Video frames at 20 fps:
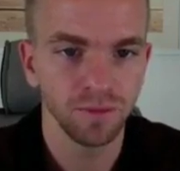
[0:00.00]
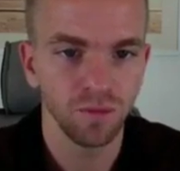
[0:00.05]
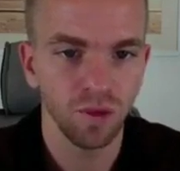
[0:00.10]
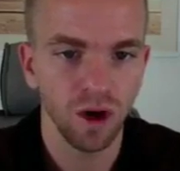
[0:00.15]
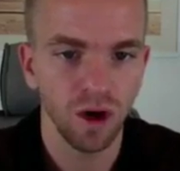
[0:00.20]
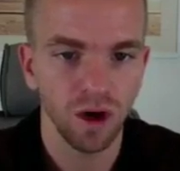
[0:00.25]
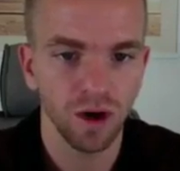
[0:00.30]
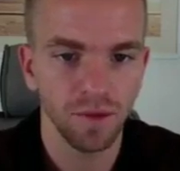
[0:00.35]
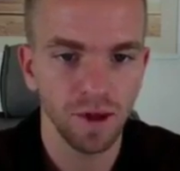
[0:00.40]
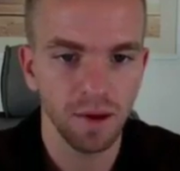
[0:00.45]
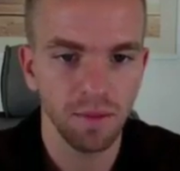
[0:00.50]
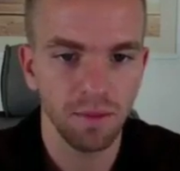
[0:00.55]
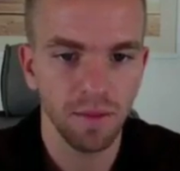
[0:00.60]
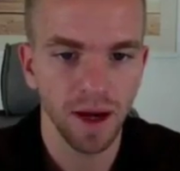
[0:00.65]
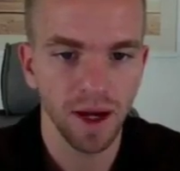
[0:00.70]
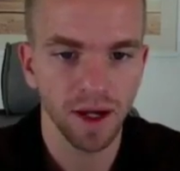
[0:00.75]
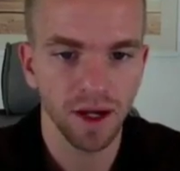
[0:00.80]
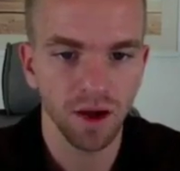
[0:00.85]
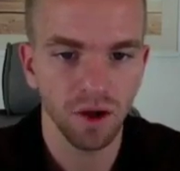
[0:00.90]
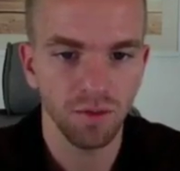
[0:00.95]
Welcome in,
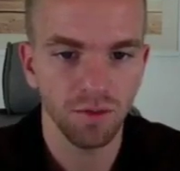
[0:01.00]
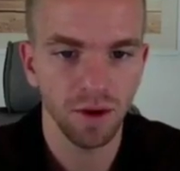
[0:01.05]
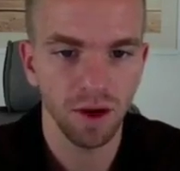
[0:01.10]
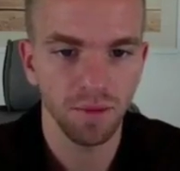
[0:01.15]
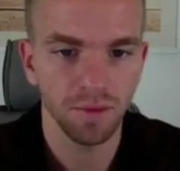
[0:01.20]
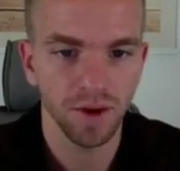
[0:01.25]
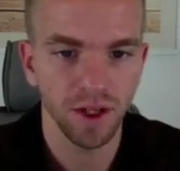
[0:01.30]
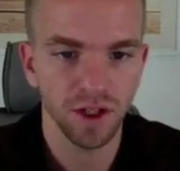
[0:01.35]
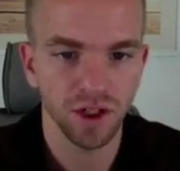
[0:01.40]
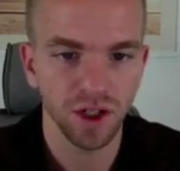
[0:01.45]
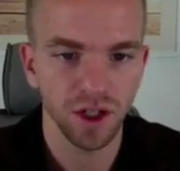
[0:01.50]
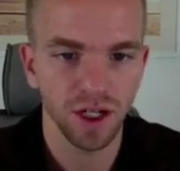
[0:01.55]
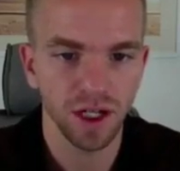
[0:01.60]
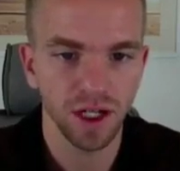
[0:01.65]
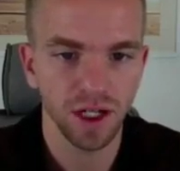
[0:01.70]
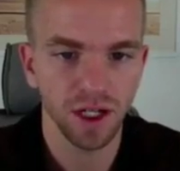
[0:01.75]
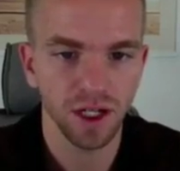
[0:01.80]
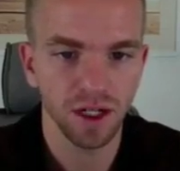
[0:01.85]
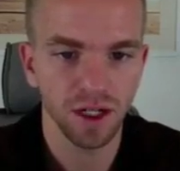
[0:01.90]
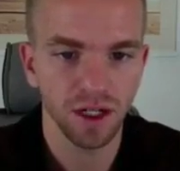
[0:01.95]
Michael. Pumped that you're
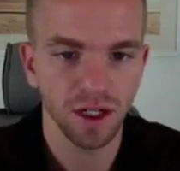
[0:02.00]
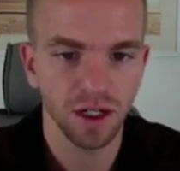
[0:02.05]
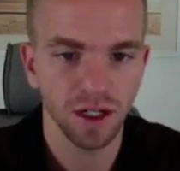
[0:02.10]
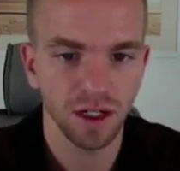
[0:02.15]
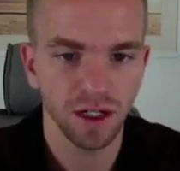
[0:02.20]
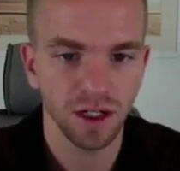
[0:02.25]
here.